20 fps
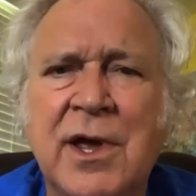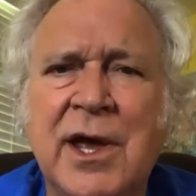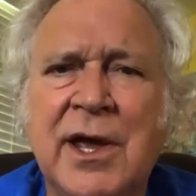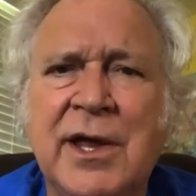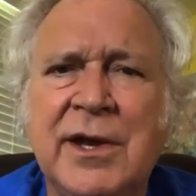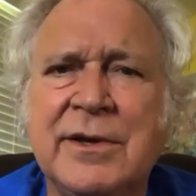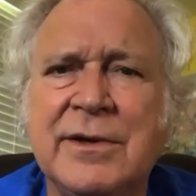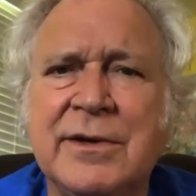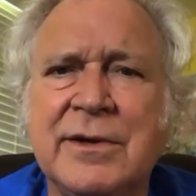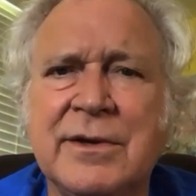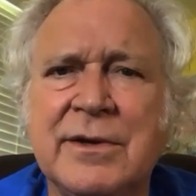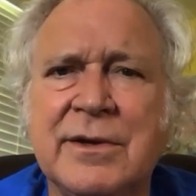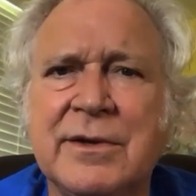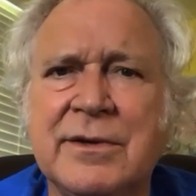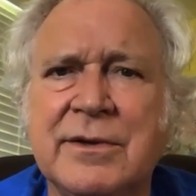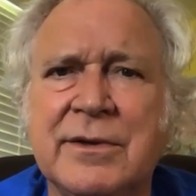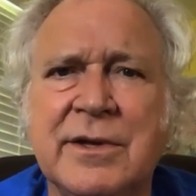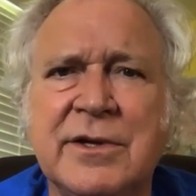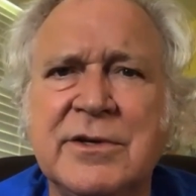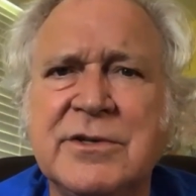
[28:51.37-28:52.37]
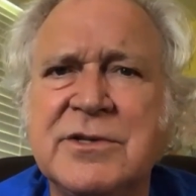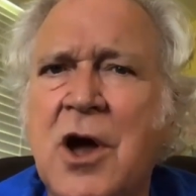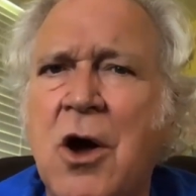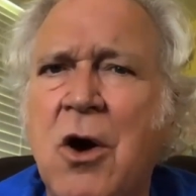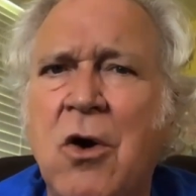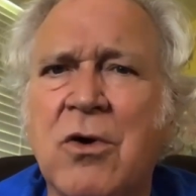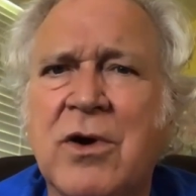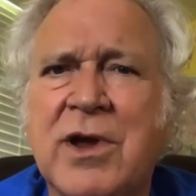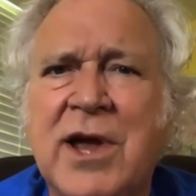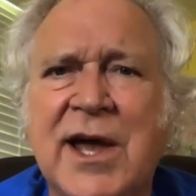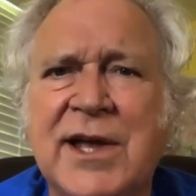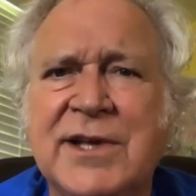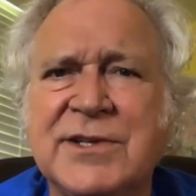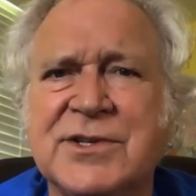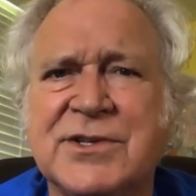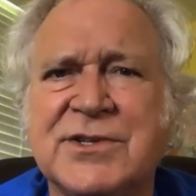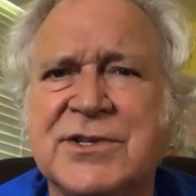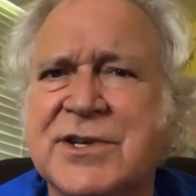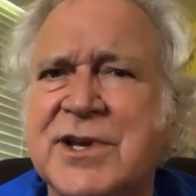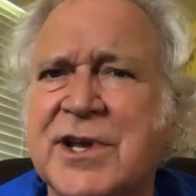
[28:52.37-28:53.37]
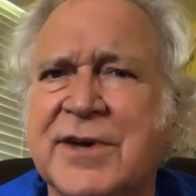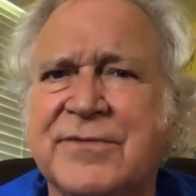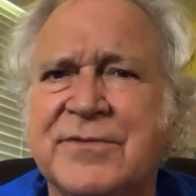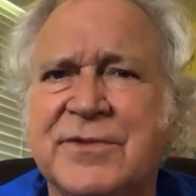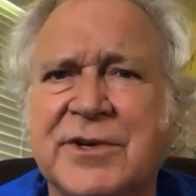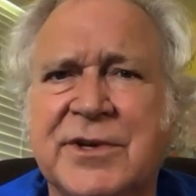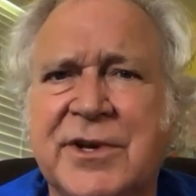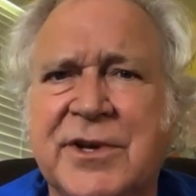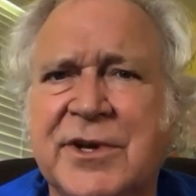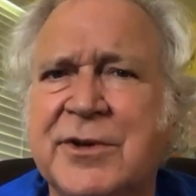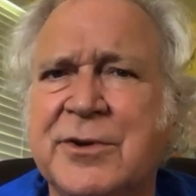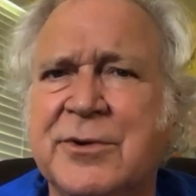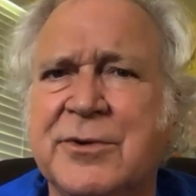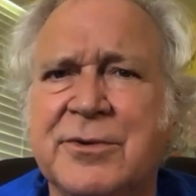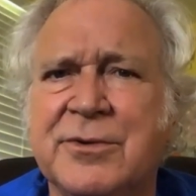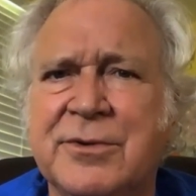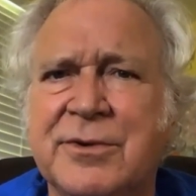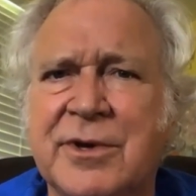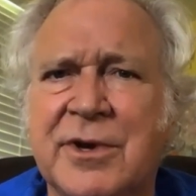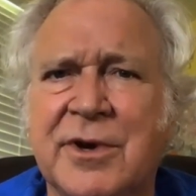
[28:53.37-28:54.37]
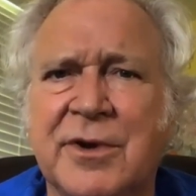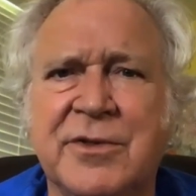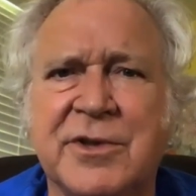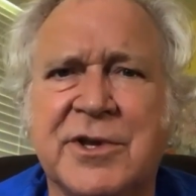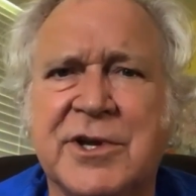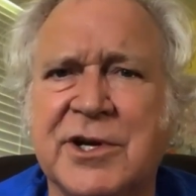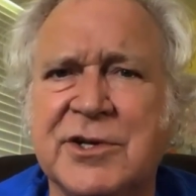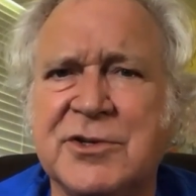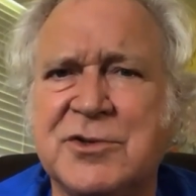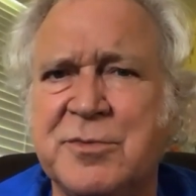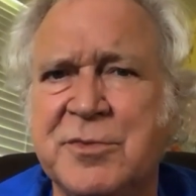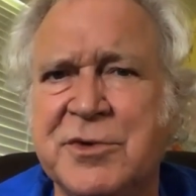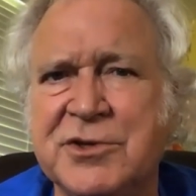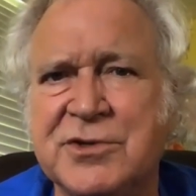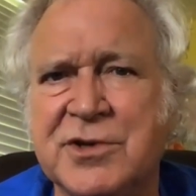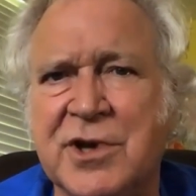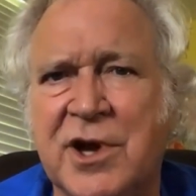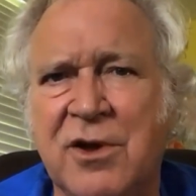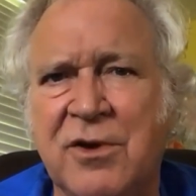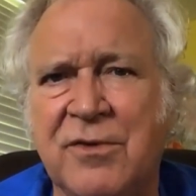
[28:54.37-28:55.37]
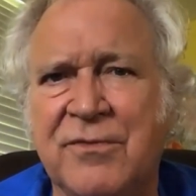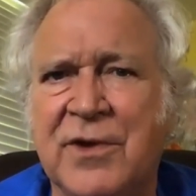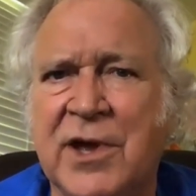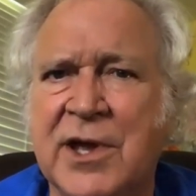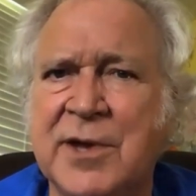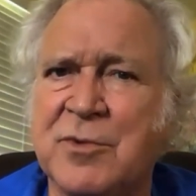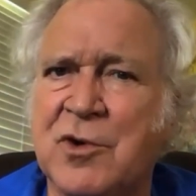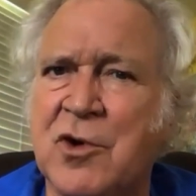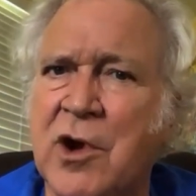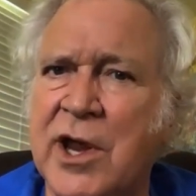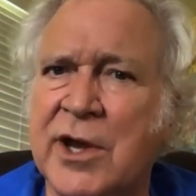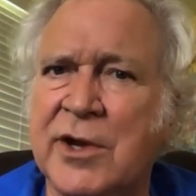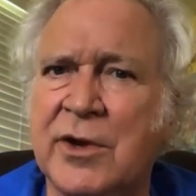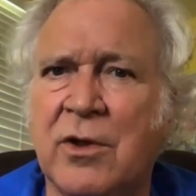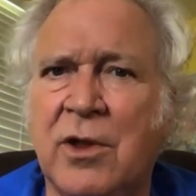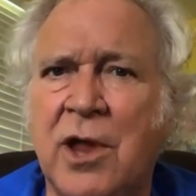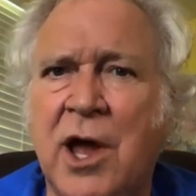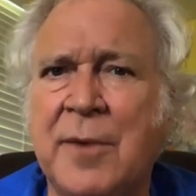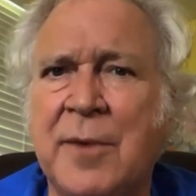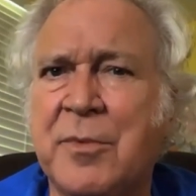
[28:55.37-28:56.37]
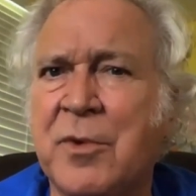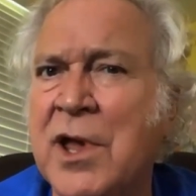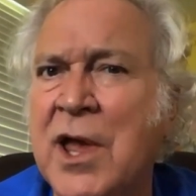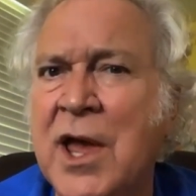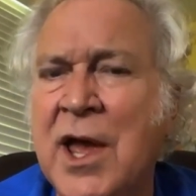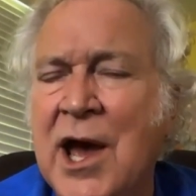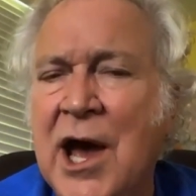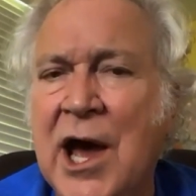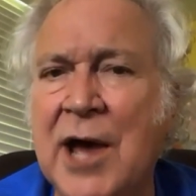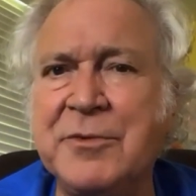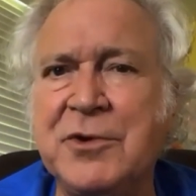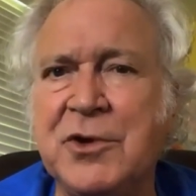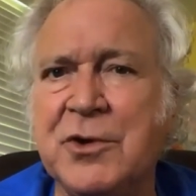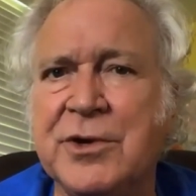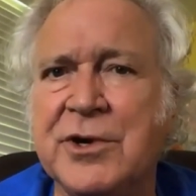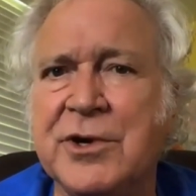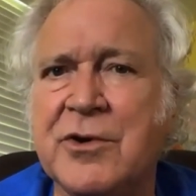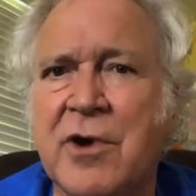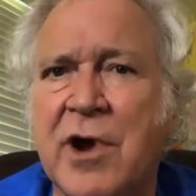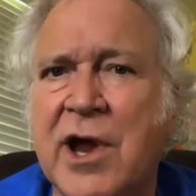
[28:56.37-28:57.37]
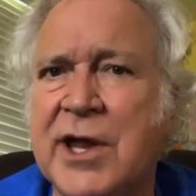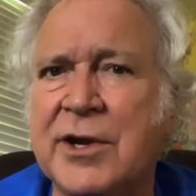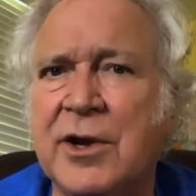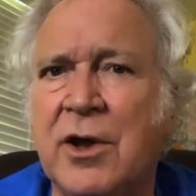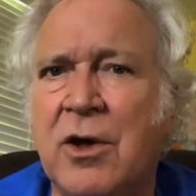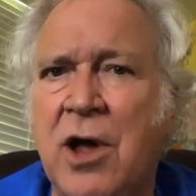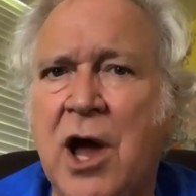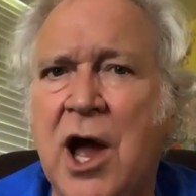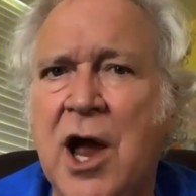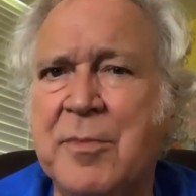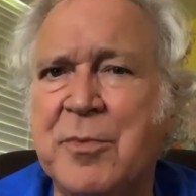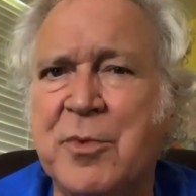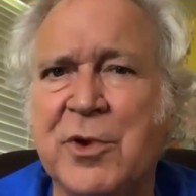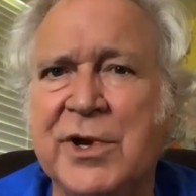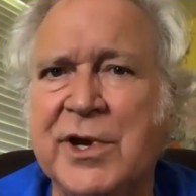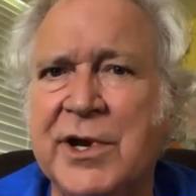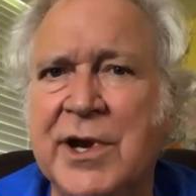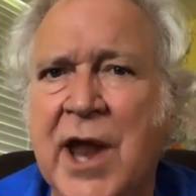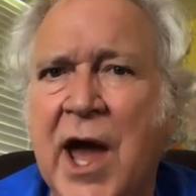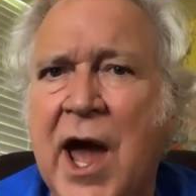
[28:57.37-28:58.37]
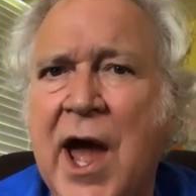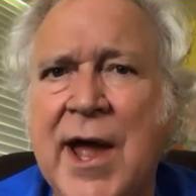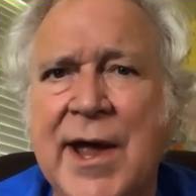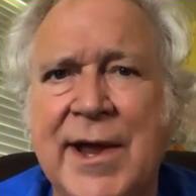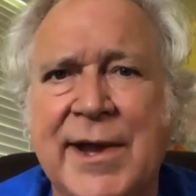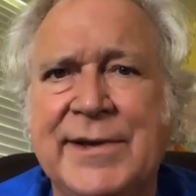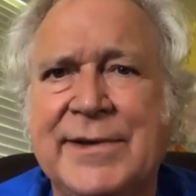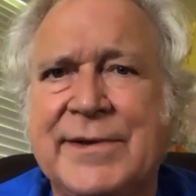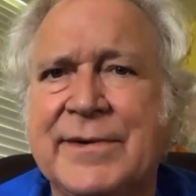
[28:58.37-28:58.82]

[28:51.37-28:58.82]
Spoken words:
and there's all kinds of stuff to do. You know, the Country Music Hall of Fame, Grand Ole Opry. I'm doing the Grand Ole Opry tonight.